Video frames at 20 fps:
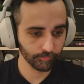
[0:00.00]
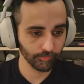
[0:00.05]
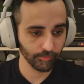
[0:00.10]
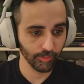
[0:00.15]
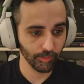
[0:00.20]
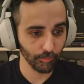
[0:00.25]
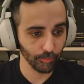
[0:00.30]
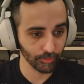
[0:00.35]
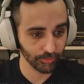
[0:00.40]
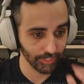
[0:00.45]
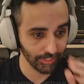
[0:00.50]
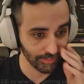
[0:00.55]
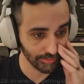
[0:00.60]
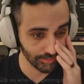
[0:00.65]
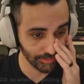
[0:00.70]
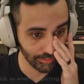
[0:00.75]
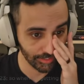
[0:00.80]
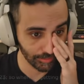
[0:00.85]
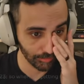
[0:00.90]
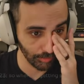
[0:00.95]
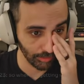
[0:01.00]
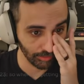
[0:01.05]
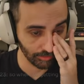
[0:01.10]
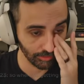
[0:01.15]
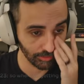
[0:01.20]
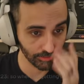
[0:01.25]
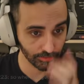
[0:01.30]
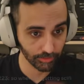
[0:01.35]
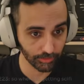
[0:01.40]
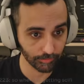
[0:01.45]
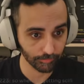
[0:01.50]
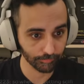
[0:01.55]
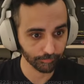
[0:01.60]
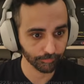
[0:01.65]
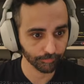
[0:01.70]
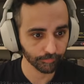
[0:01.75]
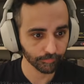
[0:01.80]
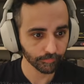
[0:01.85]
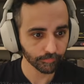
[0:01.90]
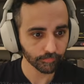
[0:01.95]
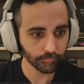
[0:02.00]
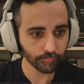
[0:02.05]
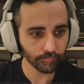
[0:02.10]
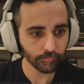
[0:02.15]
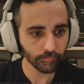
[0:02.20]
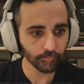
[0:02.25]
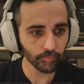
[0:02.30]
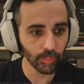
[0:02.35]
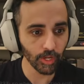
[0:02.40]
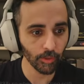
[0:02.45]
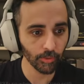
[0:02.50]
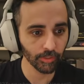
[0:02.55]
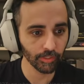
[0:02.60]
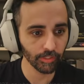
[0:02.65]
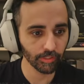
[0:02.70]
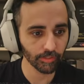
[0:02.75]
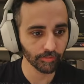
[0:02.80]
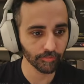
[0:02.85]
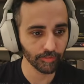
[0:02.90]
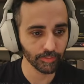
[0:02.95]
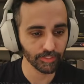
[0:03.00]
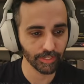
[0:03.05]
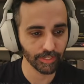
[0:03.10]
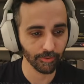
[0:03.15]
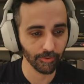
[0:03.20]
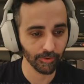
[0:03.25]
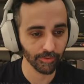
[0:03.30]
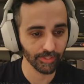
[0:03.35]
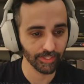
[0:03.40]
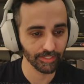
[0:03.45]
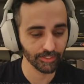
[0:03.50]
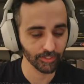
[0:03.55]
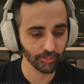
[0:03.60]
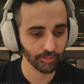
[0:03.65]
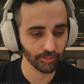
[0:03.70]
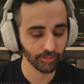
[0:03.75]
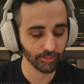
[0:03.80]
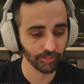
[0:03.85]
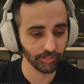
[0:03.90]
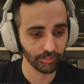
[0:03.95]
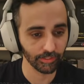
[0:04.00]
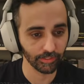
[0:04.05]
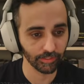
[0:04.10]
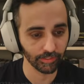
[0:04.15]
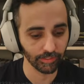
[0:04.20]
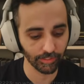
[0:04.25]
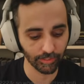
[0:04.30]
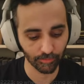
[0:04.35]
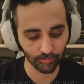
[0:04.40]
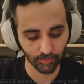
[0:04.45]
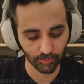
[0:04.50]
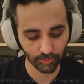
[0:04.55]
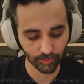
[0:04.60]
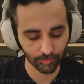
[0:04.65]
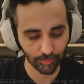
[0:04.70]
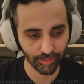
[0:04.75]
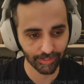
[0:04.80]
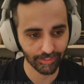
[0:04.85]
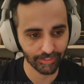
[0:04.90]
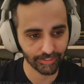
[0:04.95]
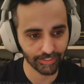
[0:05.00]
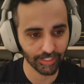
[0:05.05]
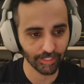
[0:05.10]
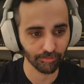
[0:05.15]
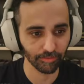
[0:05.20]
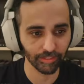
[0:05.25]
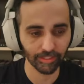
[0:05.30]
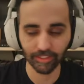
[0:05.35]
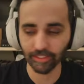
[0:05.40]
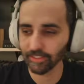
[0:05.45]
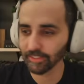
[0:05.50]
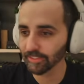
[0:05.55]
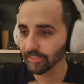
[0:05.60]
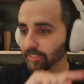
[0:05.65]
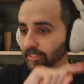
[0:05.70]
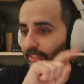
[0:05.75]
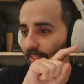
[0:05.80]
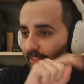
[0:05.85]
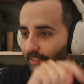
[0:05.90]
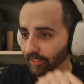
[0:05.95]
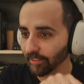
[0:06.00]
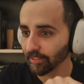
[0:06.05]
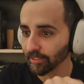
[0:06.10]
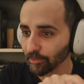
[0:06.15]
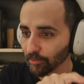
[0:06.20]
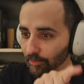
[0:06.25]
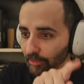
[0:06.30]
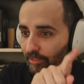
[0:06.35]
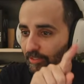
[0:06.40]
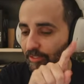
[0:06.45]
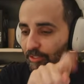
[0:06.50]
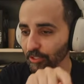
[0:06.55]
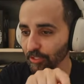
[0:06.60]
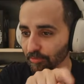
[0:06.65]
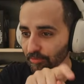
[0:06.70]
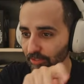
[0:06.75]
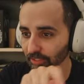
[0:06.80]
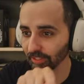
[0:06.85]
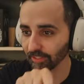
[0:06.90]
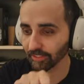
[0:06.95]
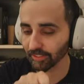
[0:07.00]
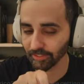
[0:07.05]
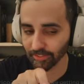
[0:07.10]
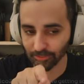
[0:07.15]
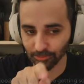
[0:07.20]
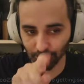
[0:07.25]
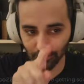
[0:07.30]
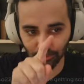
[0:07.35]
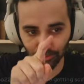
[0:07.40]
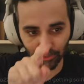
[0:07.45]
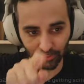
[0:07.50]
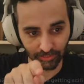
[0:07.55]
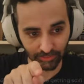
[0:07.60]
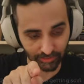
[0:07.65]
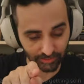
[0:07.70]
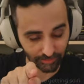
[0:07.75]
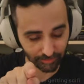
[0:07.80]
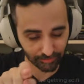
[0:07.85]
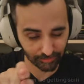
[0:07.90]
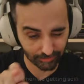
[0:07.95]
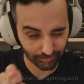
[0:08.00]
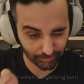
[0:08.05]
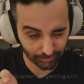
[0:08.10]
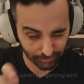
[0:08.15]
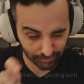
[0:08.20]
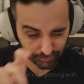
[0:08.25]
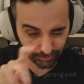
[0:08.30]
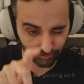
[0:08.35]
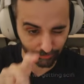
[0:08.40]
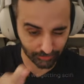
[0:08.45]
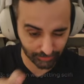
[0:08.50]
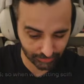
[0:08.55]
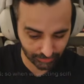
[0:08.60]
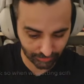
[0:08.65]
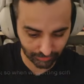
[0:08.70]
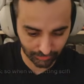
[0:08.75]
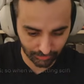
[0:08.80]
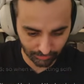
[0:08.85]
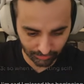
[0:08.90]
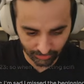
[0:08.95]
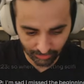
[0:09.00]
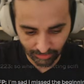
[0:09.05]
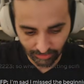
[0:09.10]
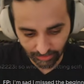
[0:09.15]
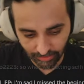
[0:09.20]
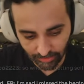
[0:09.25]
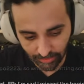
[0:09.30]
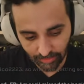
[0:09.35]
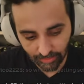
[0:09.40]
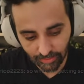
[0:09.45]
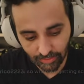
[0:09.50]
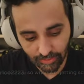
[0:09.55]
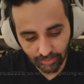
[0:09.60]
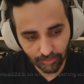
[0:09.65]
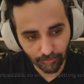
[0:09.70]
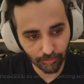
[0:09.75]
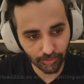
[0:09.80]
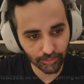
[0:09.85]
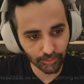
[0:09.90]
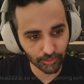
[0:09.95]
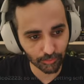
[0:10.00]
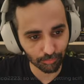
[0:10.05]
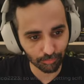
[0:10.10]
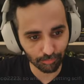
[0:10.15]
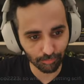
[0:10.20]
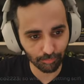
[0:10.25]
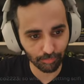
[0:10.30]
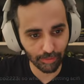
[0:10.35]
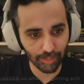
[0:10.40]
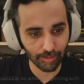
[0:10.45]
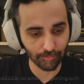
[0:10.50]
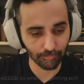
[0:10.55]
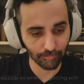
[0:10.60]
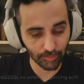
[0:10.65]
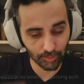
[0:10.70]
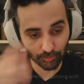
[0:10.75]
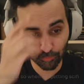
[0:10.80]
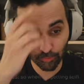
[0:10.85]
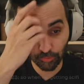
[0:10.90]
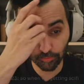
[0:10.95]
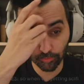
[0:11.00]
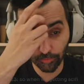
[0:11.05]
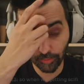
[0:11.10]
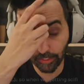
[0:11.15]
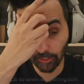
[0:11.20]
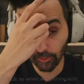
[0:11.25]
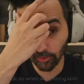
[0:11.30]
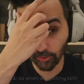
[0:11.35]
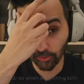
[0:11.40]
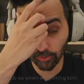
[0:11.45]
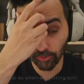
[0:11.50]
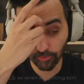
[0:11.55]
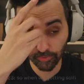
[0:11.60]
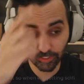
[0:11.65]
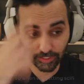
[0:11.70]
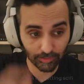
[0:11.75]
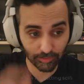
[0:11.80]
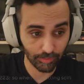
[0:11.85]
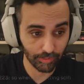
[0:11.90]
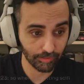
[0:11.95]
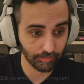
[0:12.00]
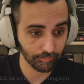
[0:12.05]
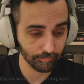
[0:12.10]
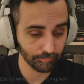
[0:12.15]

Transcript: Almost had to sneeze, but I lost it. Oh, and look, you see how all these are in the wrong spot? Instead of like selecting this one, shift selecting this one, shift select this, shift select that one, we just, bam, just move them and they all go to the right spot.